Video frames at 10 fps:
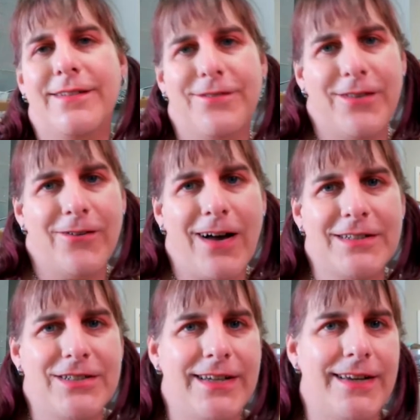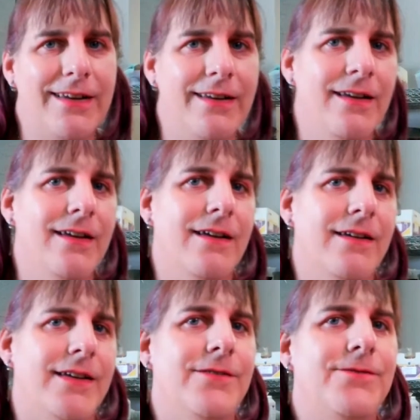again for watching.
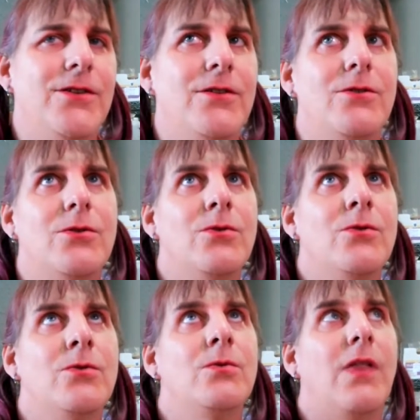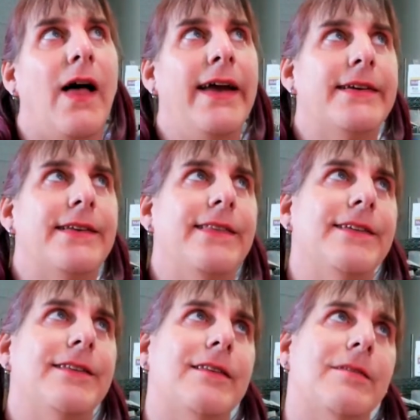If you
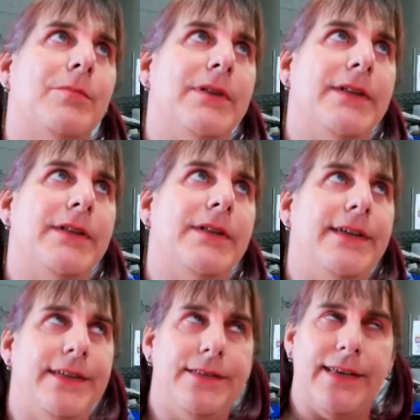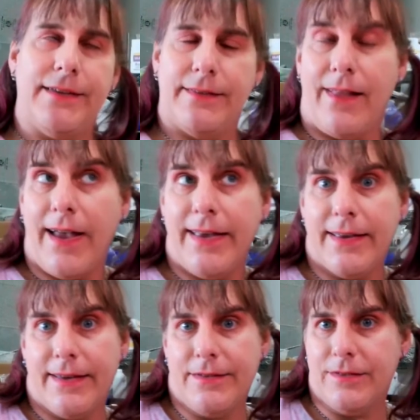liked this, please hit like
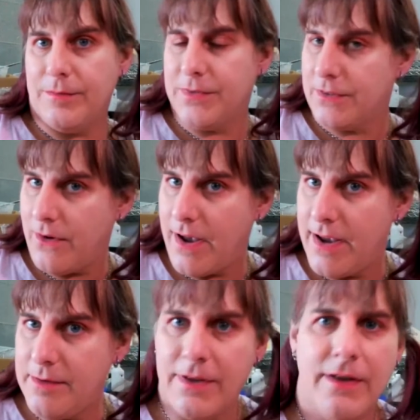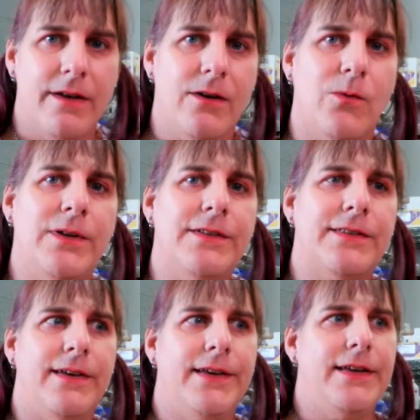and subscribe.
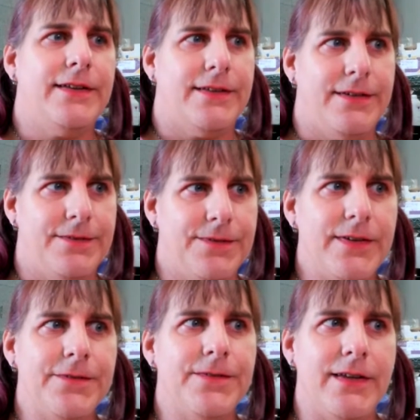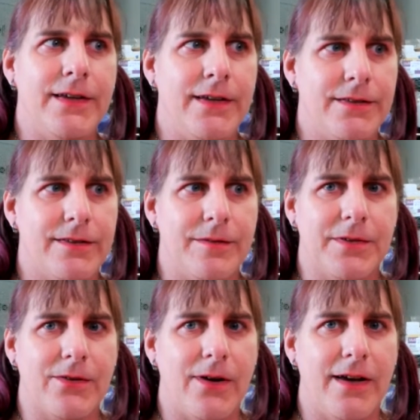Once I get to 50
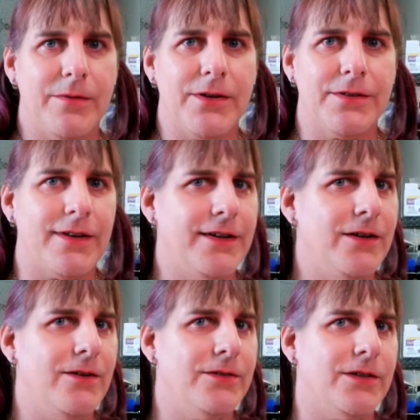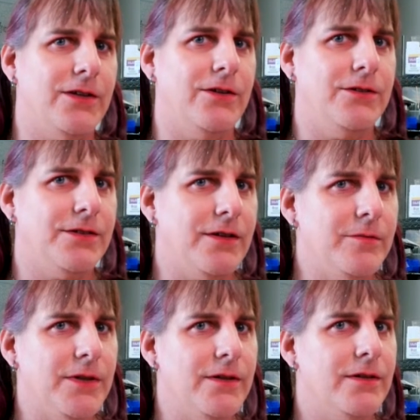subscribers, I know it's a
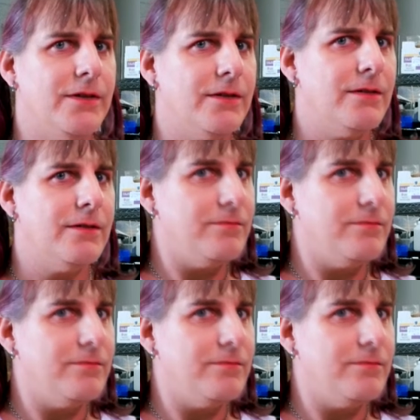huge number.